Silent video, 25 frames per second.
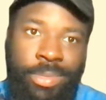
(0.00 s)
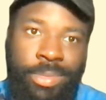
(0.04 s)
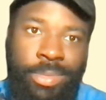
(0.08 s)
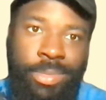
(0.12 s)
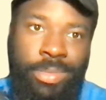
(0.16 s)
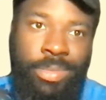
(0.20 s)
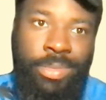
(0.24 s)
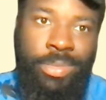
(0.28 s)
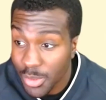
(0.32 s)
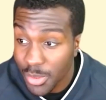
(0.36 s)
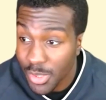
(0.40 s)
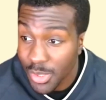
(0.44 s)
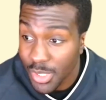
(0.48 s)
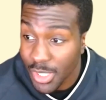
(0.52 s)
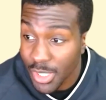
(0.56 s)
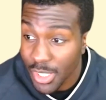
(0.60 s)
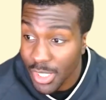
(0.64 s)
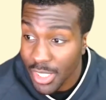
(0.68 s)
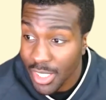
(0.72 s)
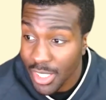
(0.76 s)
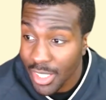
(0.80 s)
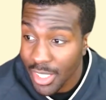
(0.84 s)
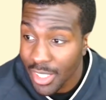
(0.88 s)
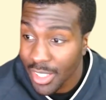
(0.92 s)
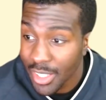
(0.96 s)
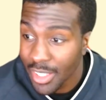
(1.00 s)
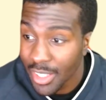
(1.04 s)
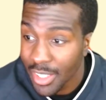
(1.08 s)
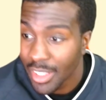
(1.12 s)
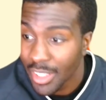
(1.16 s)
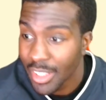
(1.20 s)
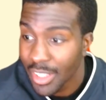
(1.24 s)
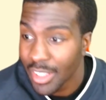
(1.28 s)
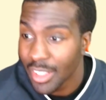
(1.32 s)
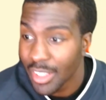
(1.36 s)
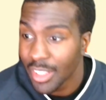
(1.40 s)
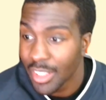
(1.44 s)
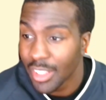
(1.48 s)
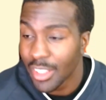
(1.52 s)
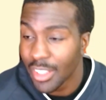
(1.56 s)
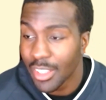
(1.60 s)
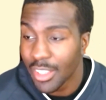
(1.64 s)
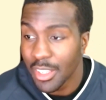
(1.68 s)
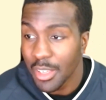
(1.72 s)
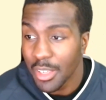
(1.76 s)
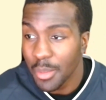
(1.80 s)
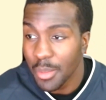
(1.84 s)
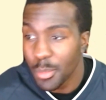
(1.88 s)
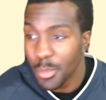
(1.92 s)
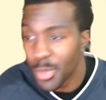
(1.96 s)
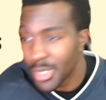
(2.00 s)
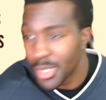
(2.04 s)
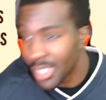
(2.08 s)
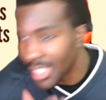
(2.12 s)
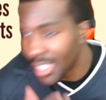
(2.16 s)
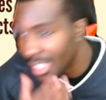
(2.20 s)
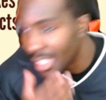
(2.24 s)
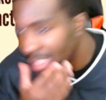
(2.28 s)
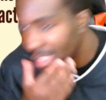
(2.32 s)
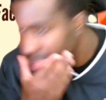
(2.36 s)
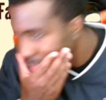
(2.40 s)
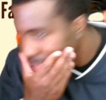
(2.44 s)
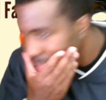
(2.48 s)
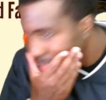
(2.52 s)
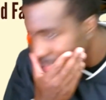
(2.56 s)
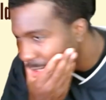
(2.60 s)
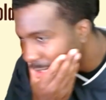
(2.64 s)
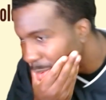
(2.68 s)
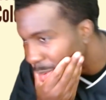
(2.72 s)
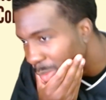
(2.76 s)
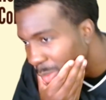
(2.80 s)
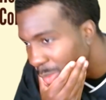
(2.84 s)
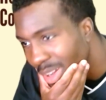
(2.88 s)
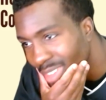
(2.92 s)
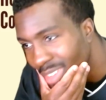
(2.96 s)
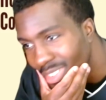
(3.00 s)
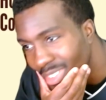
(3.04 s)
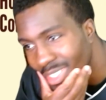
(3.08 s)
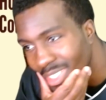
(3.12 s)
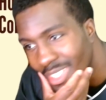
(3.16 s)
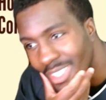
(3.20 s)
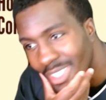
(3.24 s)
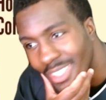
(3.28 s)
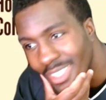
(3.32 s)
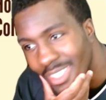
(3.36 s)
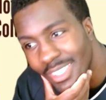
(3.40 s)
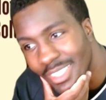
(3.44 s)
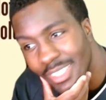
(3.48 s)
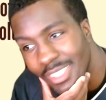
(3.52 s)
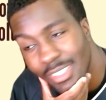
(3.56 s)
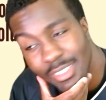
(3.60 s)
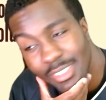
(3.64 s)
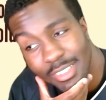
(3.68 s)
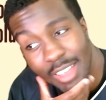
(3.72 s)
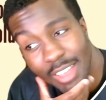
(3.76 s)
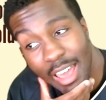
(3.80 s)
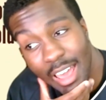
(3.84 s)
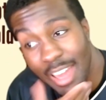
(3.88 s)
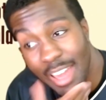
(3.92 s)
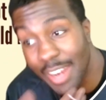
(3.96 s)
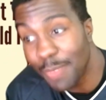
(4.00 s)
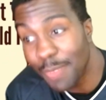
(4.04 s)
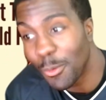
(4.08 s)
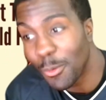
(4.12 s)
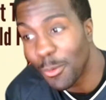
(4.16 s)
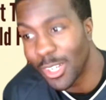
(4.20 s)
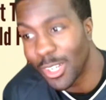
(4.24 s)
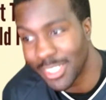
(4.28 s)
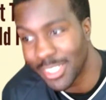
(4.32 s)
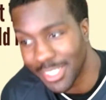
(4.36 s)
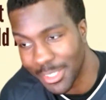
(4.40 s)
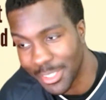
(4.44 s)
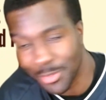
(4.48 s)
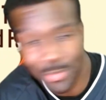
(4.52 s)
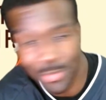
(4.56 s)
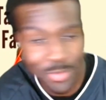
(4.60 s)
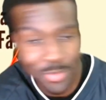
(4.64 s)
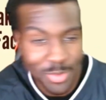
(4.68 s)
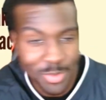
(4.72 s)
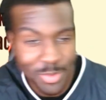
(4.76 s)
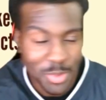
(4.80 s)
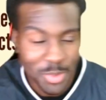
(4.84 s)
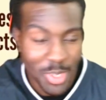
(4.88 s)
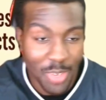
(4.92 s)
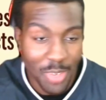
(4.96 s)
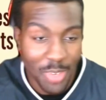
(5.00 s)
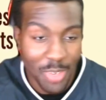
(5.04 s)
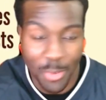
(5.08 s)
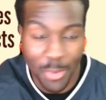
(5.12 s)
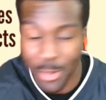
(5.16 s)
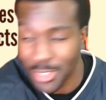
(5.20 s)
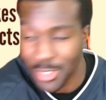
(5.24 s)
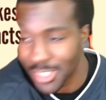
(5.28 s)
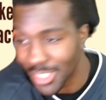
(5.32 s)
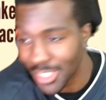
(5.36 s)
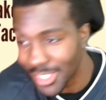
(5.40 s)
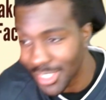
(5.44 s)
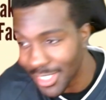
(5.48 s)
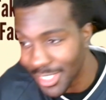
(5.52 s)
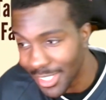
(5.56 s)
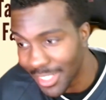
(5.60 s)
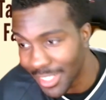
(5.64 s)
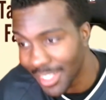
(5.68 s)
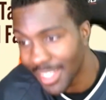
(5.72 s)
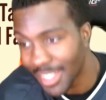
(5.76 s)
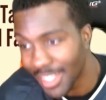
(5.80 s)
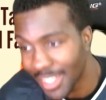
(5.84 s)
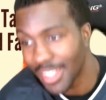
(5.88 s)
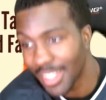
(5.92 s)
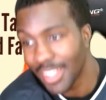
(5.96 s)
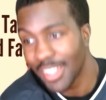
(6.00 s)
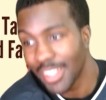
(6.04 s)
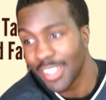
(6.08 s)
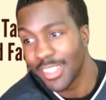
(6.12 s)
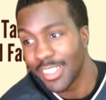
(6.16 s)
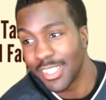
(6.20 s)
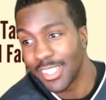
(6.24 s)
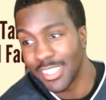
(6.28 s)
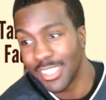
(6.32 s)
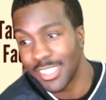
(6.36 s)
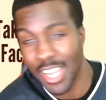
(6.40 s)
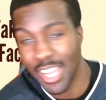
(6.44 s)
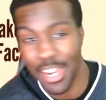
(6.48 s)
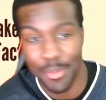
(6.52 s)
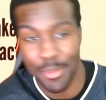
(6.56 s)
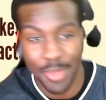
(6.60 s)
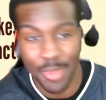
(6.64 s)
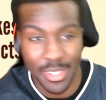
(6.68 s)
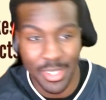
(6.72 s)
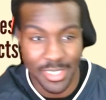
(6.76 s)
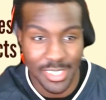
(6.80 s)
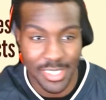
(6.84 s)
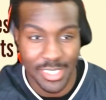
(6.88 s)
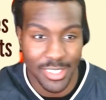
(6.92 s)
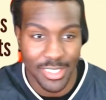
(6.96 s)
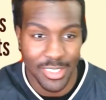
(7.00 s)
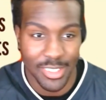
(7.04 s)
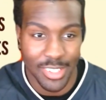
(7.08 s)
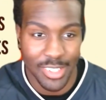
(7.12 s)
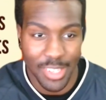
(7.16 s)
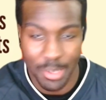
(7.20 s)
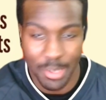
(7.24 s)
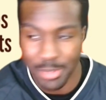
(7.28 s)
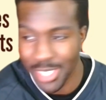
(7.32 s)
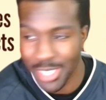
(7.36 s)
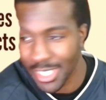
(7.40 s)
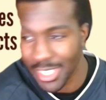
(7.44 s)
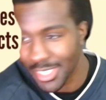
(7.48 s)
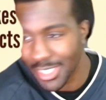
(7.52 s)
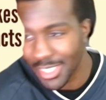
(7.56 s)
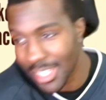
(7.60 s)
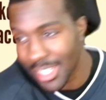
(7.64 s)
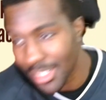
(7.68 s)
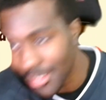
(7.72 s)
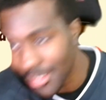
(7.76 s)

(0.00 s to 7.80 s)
We'll see. But Dan, talk to me about this. I didn't watch it, unfortunately. The Johnny Manziel Club Shay Shay